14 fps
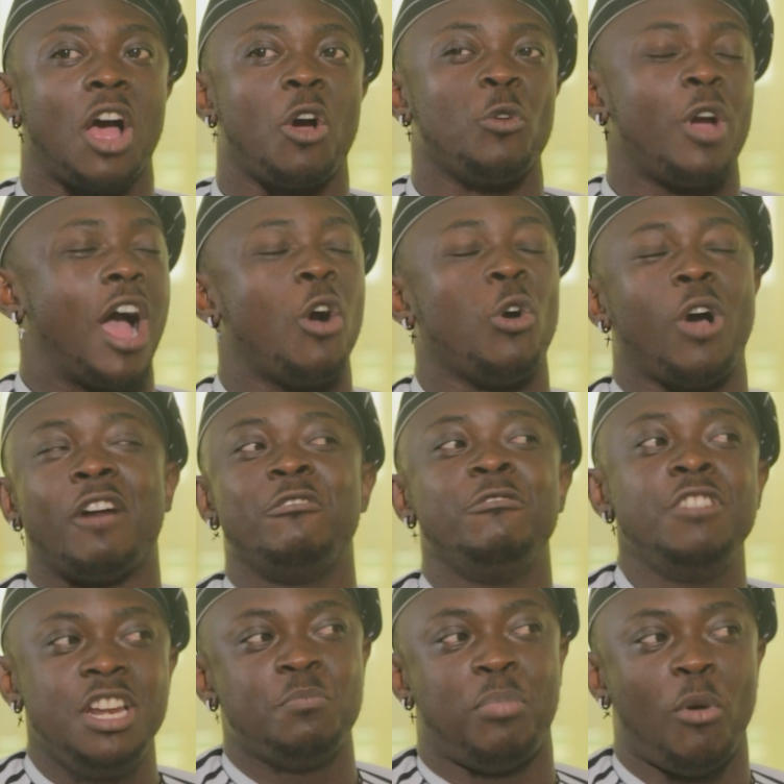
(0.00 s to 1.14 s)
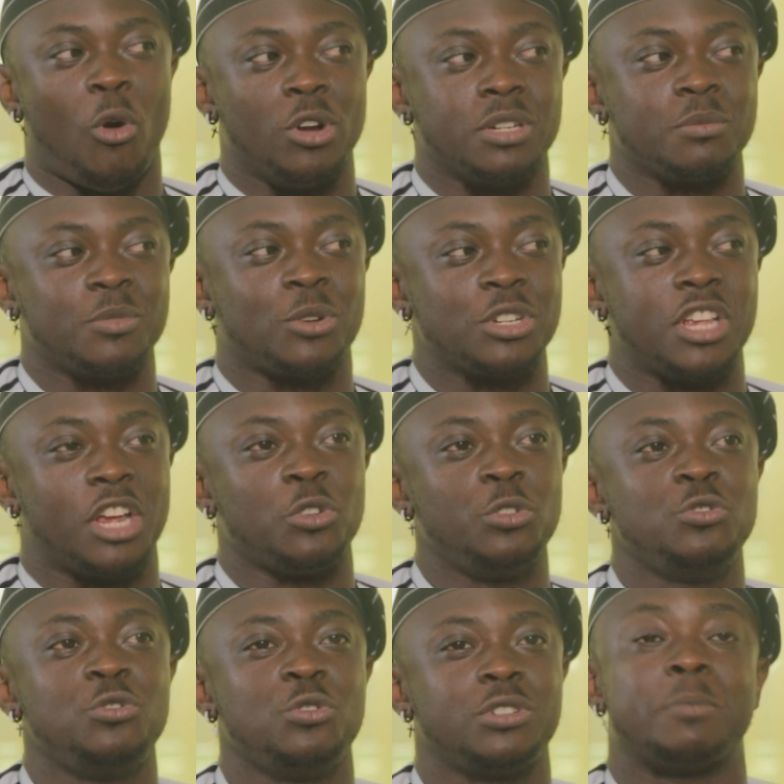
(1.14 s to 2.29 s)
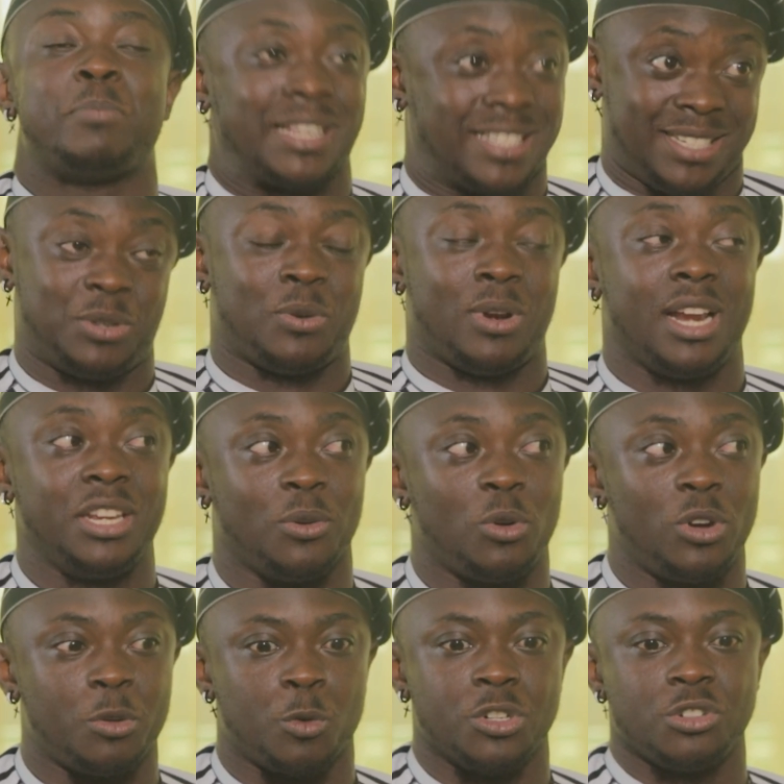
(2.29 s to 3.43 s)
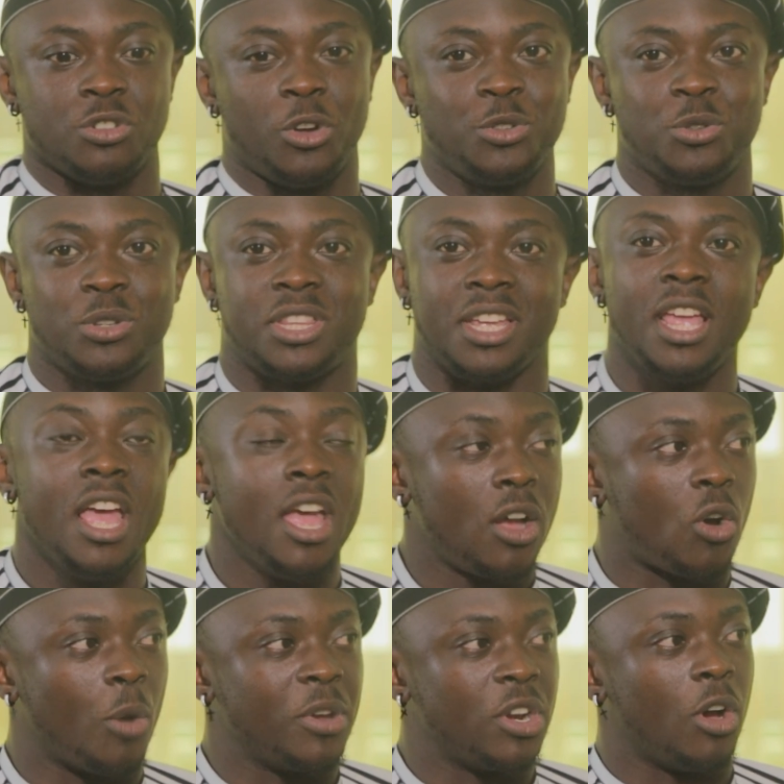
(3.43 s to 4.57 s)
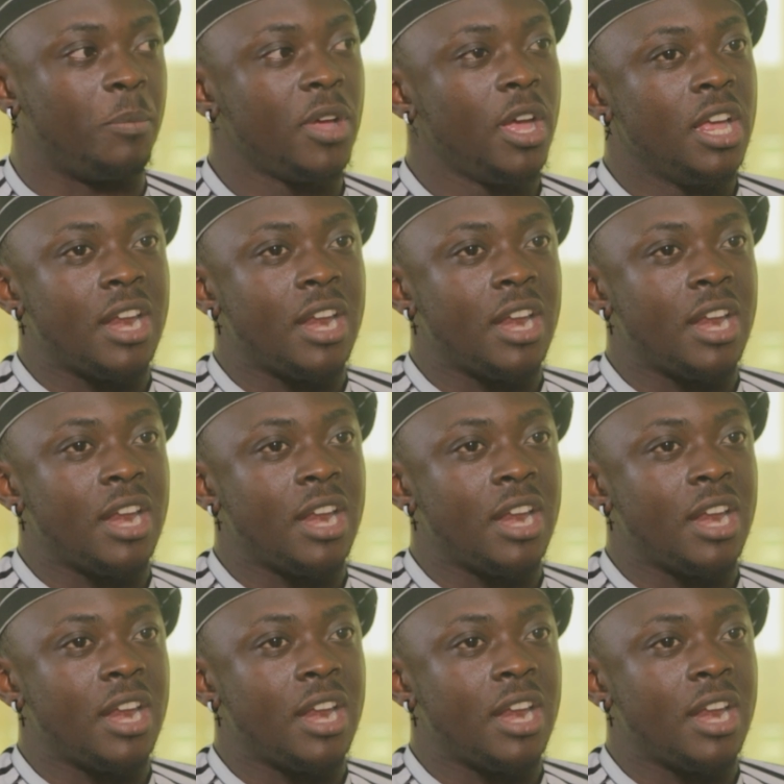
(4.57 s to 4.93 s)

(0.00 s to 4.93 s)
are really bored because there are no new thing, particularly in Hollywood, no new thing coming up.